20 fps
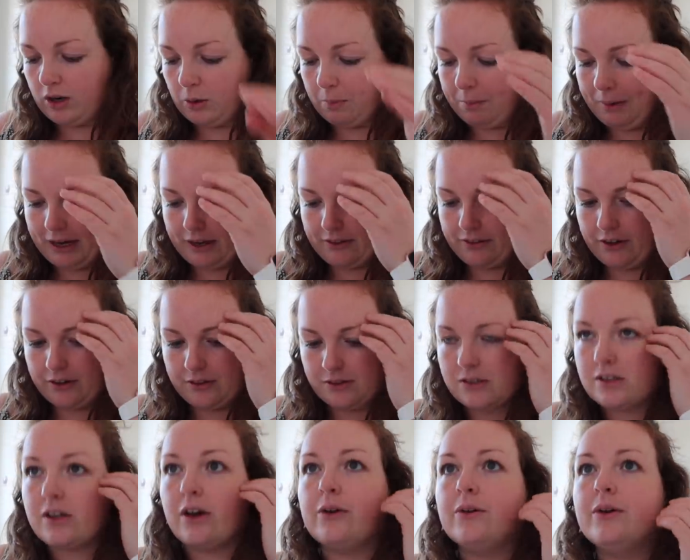little pack of those,
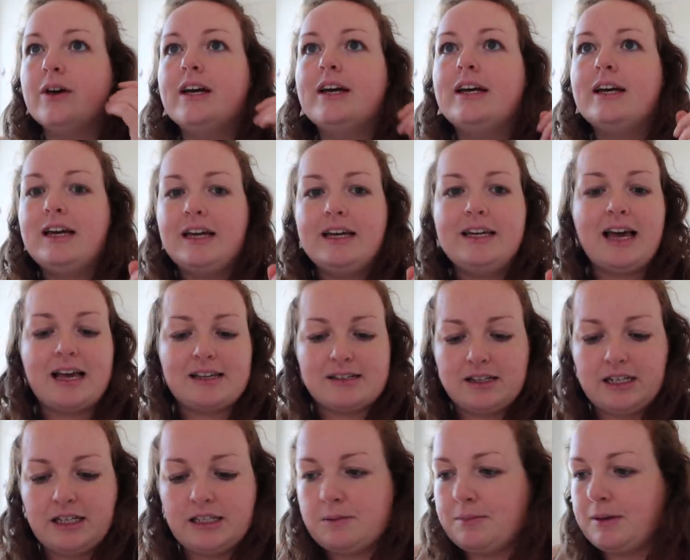so. Yes,
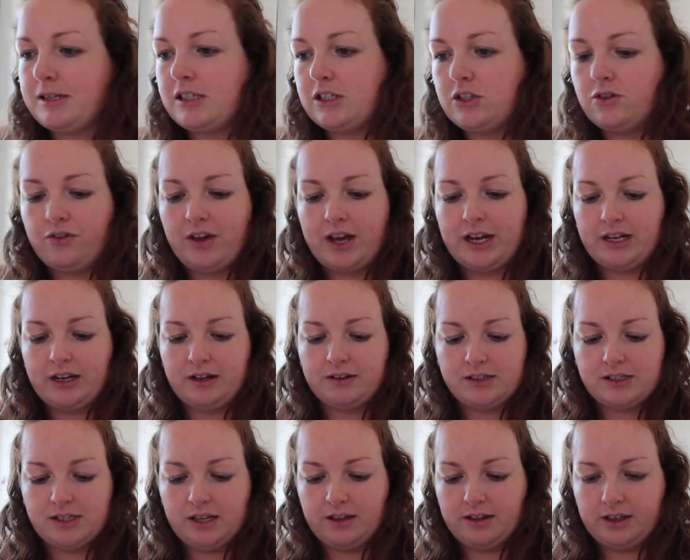I need to message Faye now
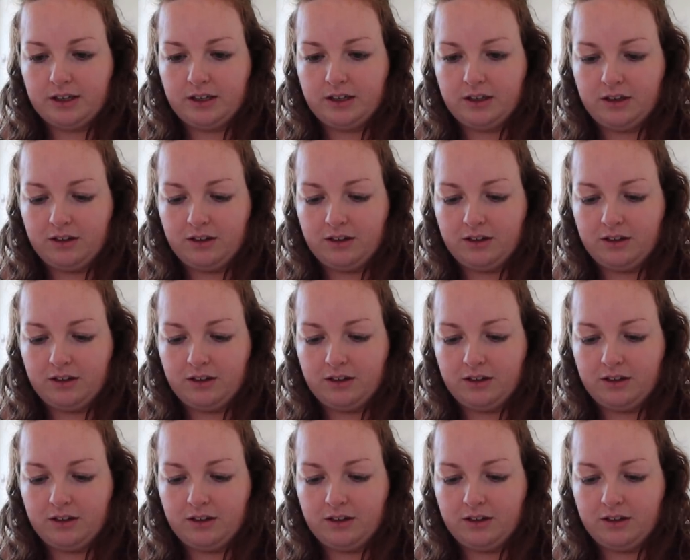and say thank